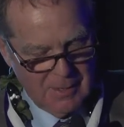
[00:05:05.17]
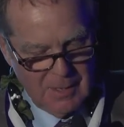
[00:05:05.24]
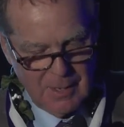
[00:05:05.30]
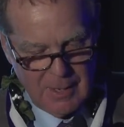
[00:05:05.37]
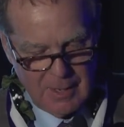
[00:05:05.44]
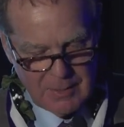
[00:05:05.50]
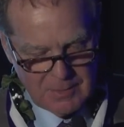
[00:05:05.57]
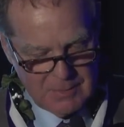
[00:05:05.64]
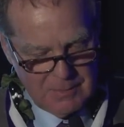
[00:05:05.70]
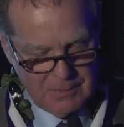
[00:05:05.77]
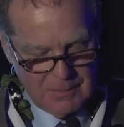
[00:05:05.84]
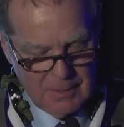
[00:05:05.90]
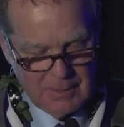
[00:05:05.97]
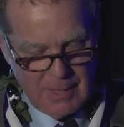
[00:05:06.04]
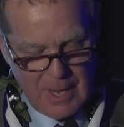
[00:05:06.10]
and as
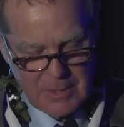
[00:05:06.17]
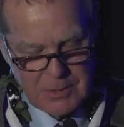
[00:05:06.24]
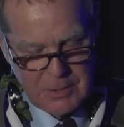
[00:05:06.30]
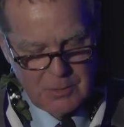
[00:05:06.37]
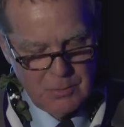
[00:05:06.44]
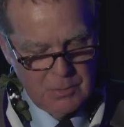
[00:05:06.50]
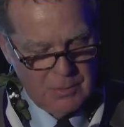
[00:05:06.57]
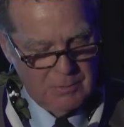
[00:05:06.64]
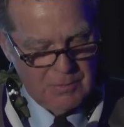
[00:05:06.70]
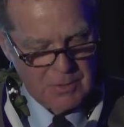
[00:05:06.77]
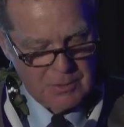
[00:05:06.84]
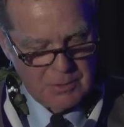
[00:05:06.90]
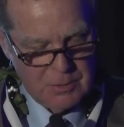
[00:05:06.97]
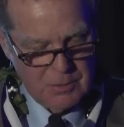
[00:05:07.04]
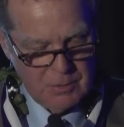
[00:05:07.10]
the last two
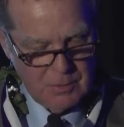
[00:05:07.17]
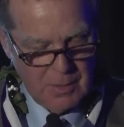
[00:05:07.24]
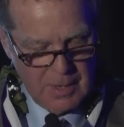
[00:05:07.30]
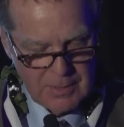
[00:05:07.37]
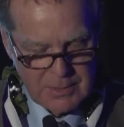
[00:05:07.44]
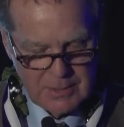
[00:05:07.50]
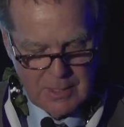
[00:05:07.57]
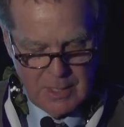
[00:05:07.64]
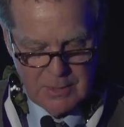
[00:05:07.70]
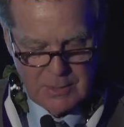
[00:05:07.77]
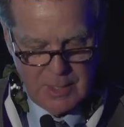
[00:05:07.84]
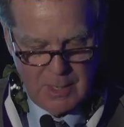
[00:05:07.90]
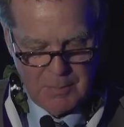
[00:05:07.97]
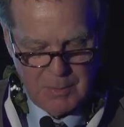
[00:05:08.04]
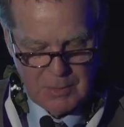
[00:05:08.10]
Division II NCAA
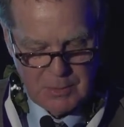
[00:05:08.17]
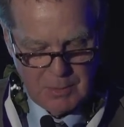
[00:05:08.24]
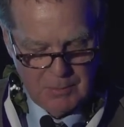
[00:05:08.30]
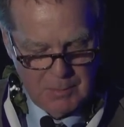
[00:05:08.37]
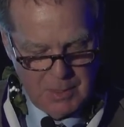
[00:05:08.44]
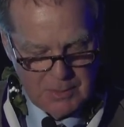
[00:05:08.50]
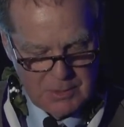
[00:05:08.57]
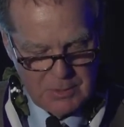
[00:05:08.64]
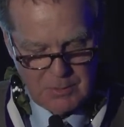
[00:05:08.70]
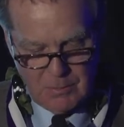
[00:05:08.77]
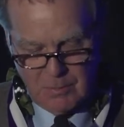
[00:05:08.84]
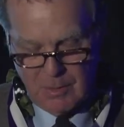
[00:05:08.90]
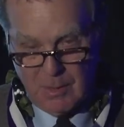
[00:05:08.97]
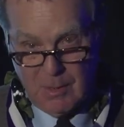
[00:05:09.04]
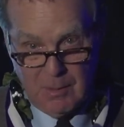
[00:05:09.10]
championship meets
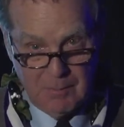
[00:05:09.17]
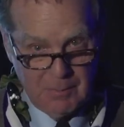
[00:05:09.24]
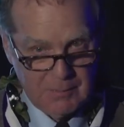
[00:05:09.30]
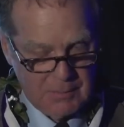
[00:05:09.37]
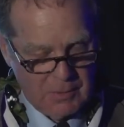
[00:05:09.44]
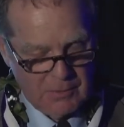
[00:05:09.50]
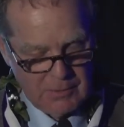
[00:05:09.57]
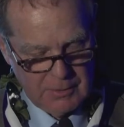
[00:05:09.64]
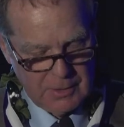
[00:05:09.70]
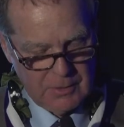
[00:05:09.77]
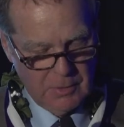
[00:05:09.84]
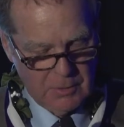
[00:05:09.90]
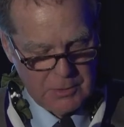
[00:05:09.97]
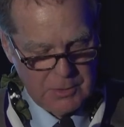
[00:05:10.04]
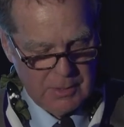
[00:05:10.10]
where I'm currently
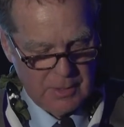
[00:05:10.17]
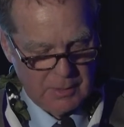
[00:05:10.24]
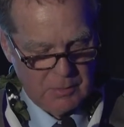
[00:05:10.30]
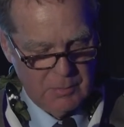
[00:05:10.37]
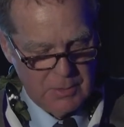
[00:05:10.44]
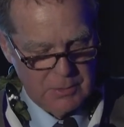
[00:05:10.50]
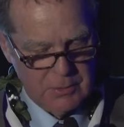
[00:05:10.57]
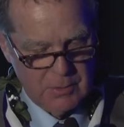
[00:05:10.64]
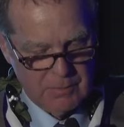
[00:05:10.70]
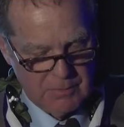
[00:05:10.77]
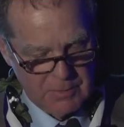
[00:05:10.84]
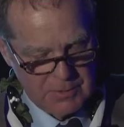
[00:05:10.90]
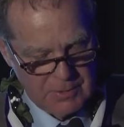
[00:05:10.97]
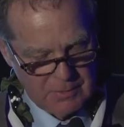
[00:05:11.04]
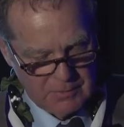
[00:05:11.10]
coaching at Queen's
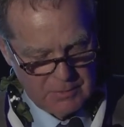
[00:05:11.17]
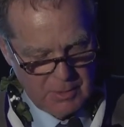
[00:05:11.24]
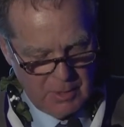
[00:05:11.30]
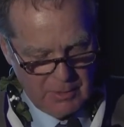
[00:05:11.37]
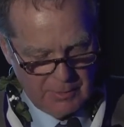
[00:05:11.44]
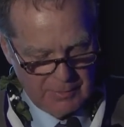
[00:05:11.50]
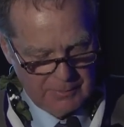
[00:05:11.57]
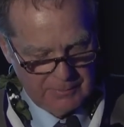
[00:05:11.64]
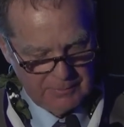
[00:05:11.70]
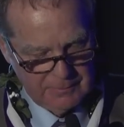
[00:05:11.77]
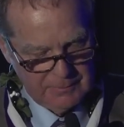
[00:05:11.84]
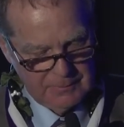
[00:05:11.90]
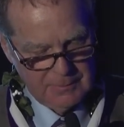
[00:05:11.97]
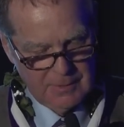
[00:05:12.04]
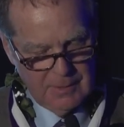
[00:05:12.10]
University of Charlotte.
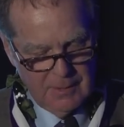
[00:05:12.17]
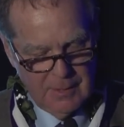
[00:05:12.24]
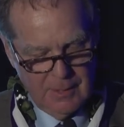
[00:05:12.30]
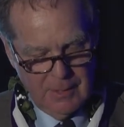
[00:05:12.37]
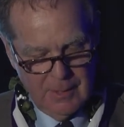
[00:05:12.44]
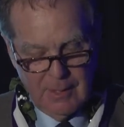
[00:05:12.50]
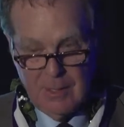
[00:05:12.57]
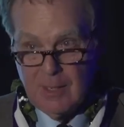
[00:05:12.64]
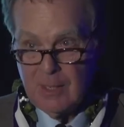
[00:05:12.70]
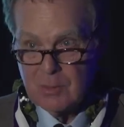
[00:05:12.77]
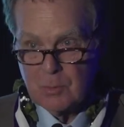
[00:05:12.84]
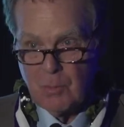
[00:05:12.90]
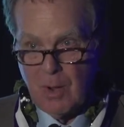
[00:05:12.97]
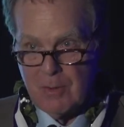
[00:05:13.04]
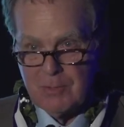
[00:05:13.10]

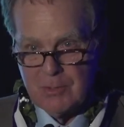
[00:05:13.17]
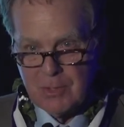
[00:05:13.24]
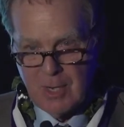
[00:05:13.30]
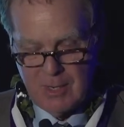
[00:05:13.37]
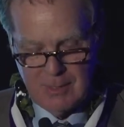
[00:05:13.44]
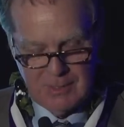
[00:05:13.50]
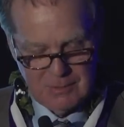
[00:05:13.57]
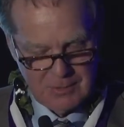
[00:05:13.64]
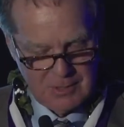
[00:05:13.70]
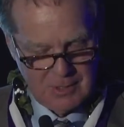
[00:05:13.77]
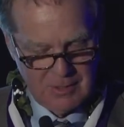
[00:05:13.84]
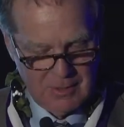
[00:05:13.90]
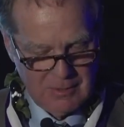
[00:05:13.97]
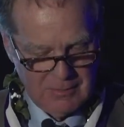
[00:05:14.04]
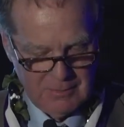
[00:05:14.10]
His wife, Janie, who's
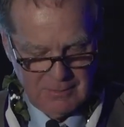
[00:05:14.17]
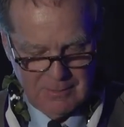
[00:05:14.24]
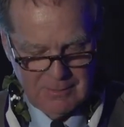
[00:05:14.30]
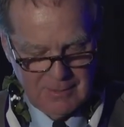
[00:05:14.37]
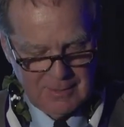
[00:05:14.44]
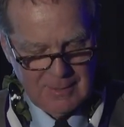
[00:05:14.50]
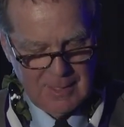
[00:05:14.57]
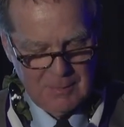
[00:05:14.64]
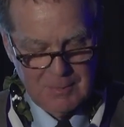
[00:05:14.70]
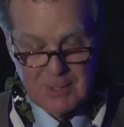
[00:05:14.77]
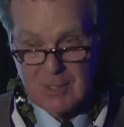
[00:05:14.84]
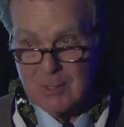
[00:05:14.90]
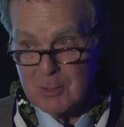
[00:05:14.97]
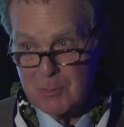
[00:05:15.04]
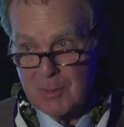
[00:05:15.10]
here, claims
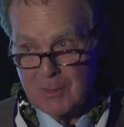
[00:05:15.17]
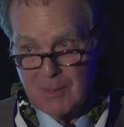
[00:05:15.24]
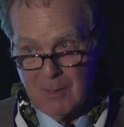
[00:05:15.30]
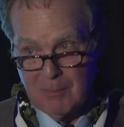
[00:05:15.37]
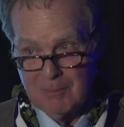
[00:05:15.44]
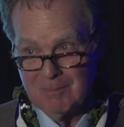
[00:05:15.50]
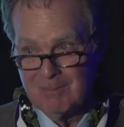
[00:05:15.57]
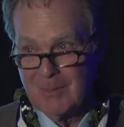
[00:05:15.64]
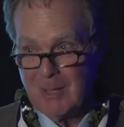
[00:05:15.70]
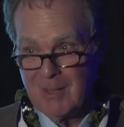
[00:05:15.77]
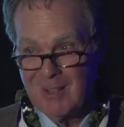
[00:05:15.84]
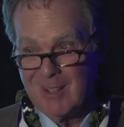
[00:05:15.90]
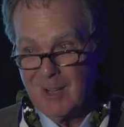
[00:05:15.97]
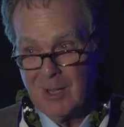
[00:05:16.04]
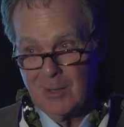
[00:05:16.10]
he has become
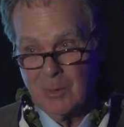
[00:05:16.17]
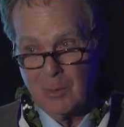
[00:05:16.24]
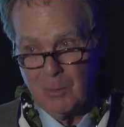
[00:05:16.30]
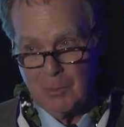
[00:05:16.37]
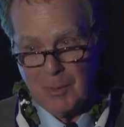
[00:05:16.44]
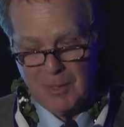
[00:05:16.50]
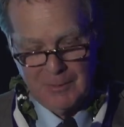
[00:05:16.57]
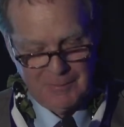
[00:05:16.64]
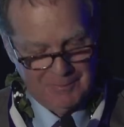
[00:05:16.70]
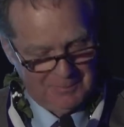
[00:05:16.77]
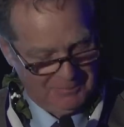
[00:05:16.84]
a groupie.